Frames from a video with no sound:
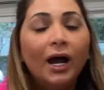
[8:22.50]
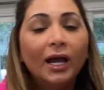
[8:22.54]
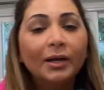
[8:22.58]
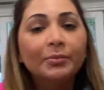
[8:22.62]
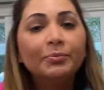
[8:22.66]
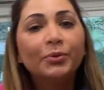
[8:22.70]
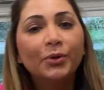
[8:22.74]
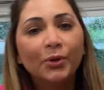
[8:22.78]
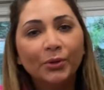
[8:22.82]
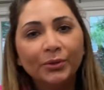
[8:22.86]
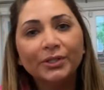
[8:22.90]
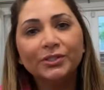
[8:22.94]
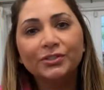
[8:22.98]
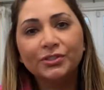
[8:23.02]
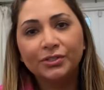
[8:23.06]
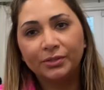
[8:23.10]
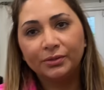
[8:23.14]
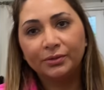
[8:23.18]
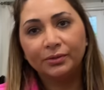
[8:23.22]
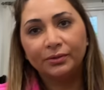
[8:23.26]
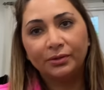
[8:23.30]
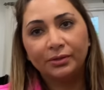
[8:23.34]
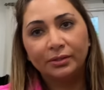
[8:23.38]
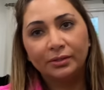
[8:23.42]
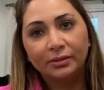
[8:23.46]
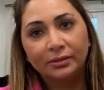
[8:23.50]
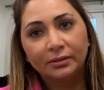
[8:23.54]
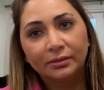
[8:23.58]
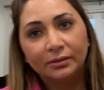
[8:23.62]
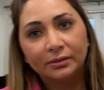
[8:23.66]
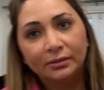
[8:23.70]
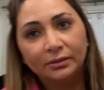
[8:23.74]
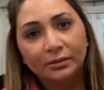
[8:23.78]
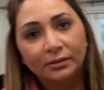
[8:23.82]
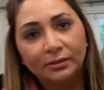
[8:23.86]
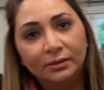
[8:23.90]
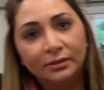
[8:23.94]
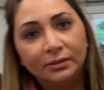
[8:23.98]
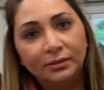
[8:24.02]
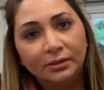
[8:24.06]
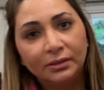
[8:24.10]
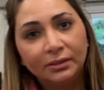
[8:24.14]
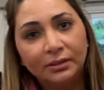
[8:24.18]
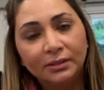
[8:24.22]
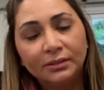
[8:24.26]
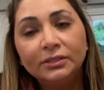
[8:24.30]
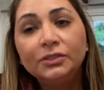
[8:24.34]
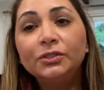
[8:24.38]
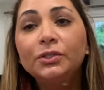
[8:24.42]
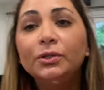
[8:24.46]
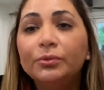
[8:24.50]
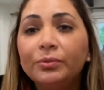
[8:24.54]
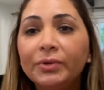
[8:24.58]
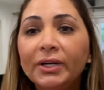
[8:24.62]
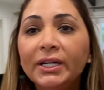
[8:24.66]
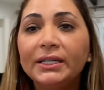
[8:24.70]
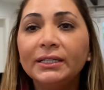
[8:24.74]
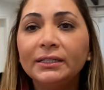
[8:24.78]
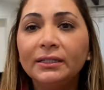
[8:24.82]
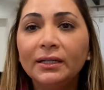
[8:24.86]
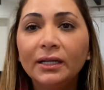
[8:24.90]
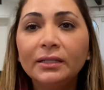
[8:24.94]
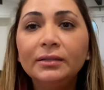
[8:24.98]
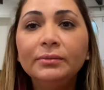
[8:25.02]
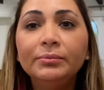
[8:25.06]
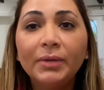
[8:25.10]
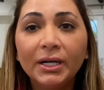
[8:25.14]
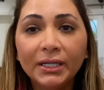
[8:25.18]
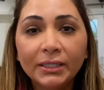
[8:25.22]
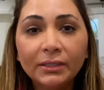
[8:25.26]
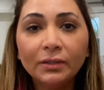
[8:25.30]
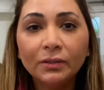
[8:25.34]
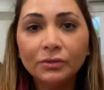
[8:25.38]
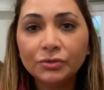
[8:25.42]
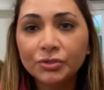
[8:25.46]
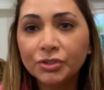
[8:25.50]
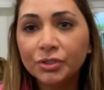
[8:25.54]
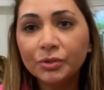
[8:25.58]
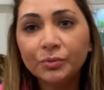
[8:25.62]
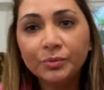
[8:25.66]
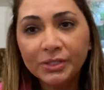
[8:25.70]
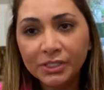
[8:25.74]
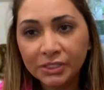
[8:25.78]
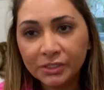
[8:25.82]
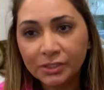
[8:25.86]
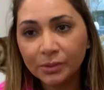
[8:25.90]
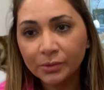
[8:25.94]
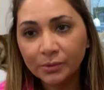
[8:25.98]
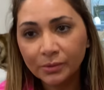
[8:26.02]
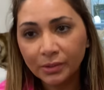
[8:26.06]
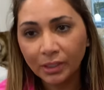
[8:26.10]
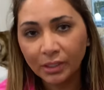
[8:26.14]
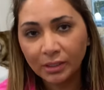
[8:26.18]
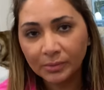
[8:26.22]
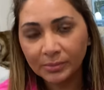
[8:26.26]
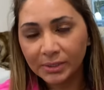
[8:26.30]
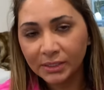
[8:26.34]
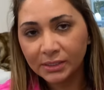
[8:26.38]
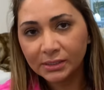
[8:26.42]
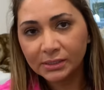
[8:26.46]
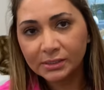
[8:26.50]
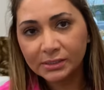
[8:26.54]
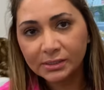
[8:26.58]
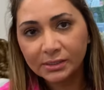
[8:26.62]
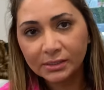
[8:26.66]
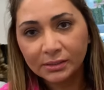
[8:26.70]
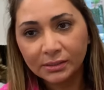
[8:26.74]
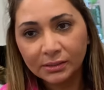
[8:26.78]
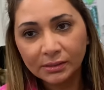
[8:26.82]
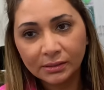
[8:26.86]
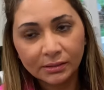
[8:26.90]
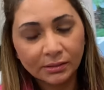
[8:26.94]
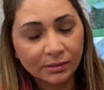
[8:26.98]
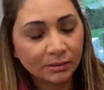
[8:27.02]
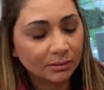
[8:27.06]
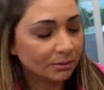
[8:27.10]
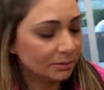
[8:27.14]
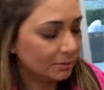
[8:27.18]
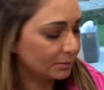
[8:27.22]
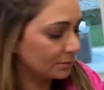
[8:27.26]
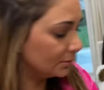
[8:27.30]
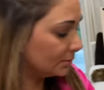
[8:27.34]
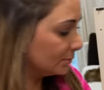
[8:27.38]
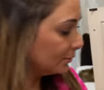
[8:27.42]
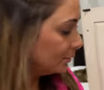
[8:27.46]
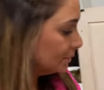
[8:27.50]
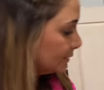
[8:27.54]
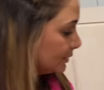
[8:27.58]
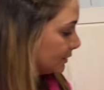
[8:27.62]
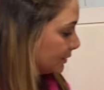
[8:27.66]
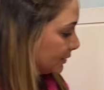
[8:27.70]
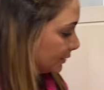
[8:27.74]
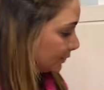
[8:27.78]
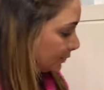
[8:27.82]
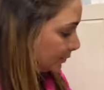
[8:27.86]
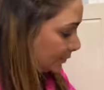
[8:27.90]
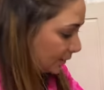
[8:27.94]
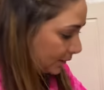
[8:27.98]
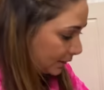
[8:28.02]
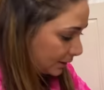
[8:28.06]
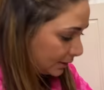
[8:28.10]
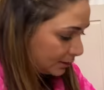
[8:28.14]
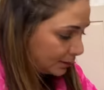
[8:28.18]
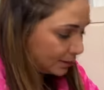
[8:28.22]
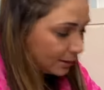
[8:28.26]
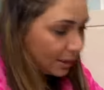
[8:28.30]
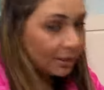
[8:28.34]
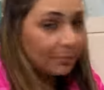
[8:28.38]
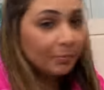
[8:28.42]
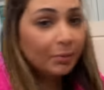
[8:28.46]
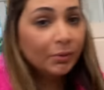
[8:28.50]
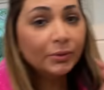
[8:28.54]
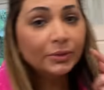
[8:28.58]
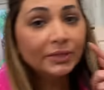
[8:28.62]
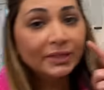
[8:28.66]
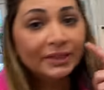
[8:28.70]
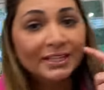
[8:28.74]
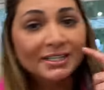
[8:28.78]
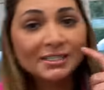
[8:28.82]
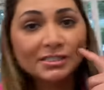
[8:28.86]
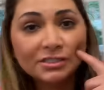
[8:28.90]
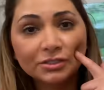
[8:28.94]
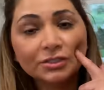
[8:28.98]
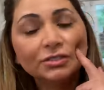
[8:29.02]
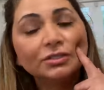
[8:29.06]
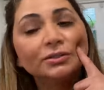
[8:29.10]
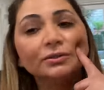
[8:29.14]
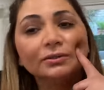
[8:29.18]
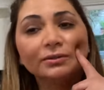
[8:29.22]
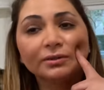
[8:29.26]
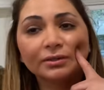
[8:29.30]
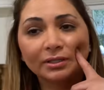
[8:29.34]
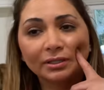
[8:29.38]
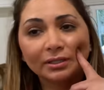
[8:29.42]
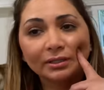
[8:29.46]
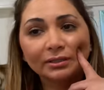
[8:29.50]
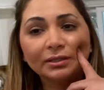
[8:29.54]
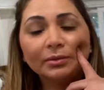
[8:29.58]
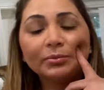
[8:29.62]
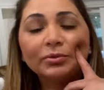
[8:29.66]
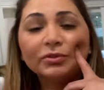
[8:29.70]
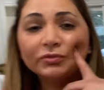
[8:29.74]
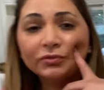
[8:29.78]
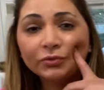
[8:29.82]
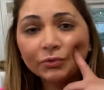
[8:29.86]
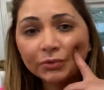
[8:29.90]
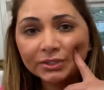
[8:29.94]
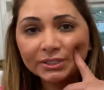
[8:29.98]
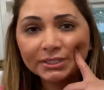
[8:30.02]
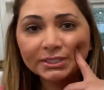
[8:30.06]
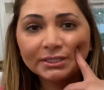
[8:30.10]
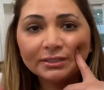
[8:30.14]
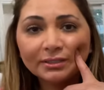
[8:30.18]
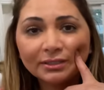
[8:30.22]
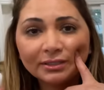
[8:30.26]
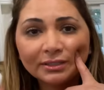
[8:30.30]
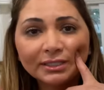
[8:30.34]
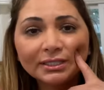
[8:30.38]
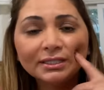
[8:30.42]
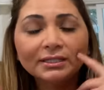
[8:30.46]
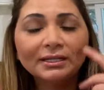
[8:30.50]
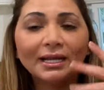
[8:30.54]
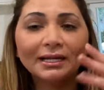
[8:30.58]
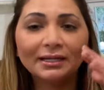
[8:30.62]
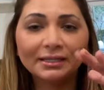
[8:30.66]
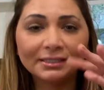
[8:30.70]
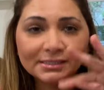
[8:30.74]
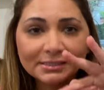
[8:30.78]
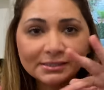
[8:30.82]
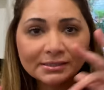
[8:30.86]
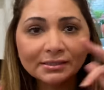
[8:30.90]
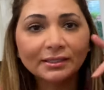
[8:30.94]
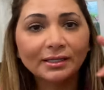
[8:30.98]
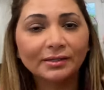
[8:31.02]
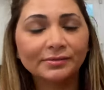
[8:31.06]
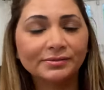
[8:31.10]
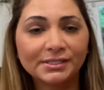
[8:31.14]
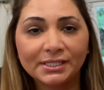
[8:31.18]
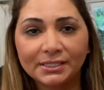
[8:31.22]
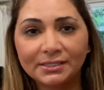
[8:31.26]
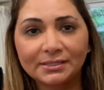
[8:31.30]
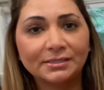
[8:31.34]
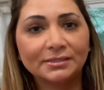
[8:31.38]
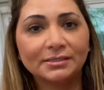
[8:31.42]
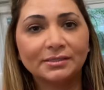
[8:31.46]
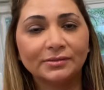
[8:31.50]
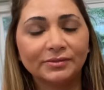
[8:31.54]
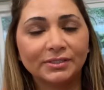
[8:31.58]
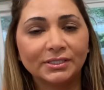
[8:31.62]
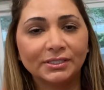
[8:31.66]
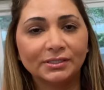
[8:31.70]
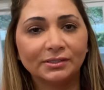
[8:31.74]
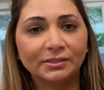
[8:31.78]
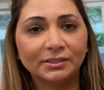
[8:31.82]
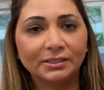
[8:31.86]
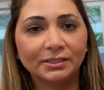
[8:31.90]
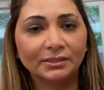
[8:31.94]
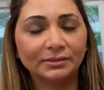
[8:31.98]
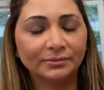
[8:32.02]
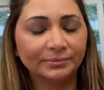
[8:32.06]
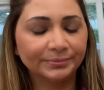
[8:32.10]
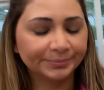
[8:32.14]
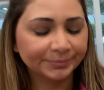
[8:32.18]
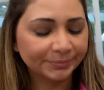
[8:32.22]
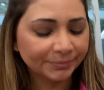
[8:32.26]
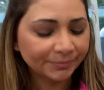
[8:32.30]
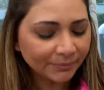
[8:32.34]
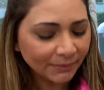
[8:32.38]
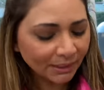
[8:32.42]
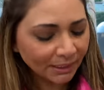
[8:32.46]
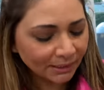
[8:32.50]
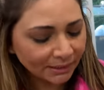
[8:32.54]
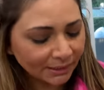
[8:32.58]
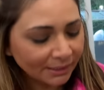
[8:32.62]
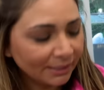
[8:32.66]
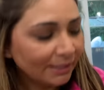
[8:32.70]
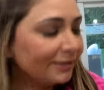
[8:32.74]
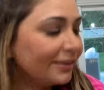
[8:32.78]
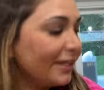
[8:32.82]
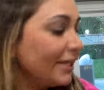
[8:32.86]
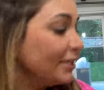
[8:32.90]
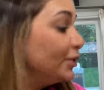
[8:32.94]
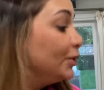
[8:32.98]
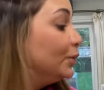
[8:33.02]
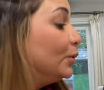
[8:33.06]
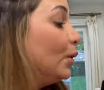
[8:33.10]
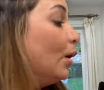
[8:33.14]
I broke a tooth. Yeah. You're right. In my culture, we soak almonds. Me too. So I broke this tooth, number 14 on it, and I still have sensitivity on it. Thank you,